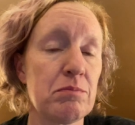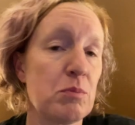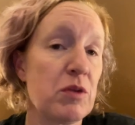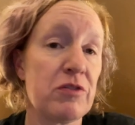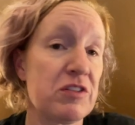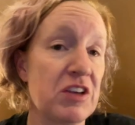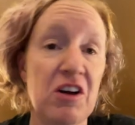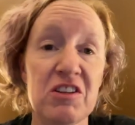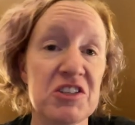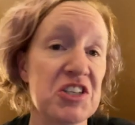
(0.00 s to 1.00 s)

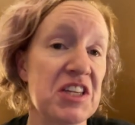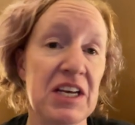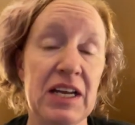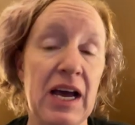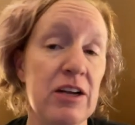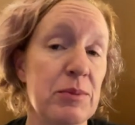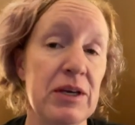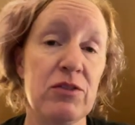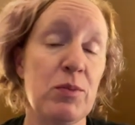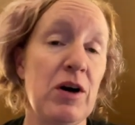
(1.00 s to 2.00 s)
physiology, the anatomy
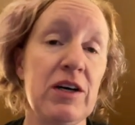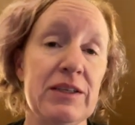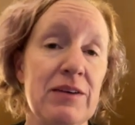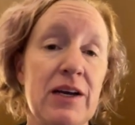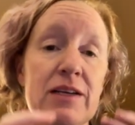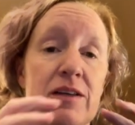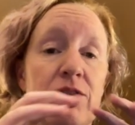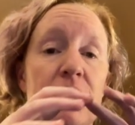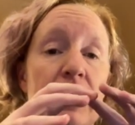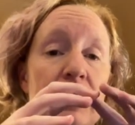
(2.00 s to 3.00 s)
of the body, right? You've
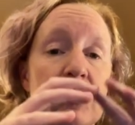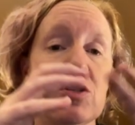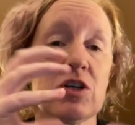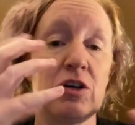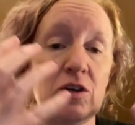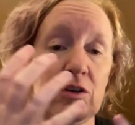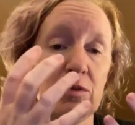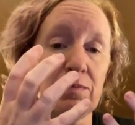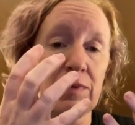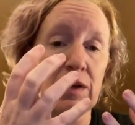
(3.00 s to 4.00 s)
got a
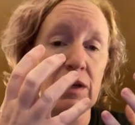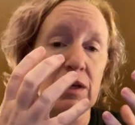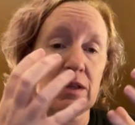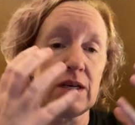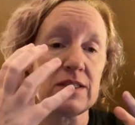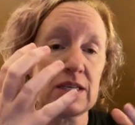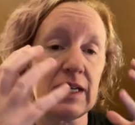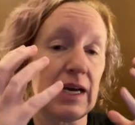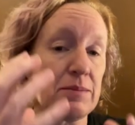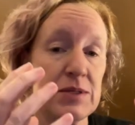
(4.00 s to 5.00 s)
skull that's
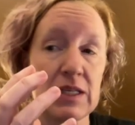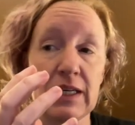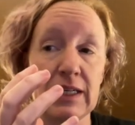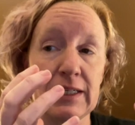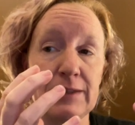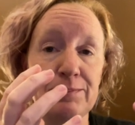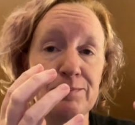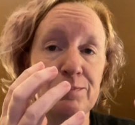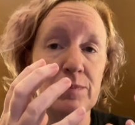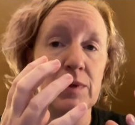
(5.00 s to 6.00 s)
encapsulated,
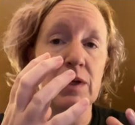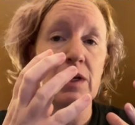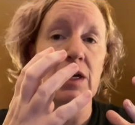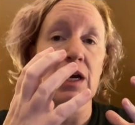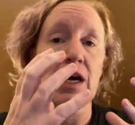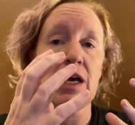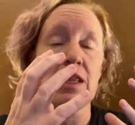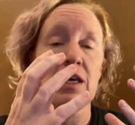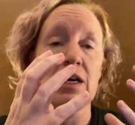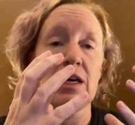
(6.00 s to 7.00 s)
and
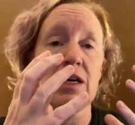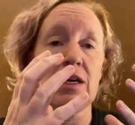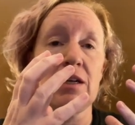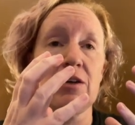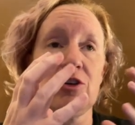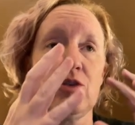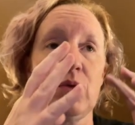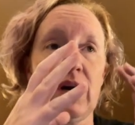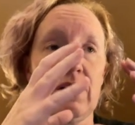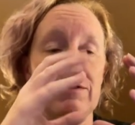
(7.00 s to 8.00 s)
then you
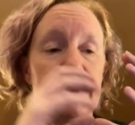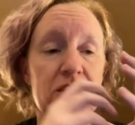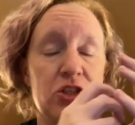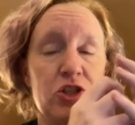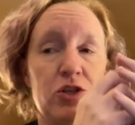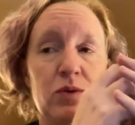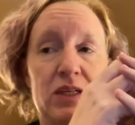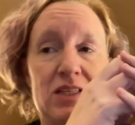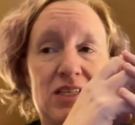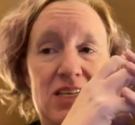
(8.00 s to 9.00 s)
have tissue
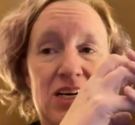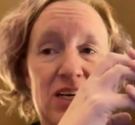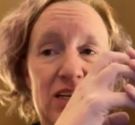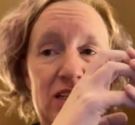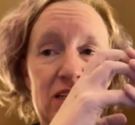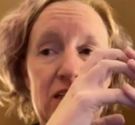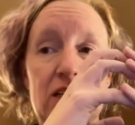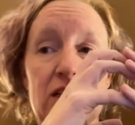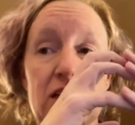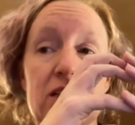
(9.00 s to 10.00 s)
inside
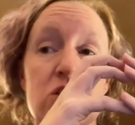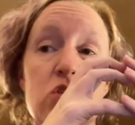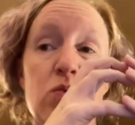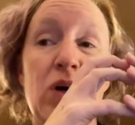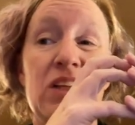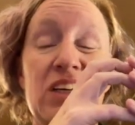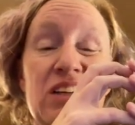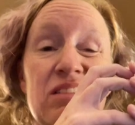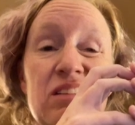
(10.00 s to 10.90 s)
that's swelling.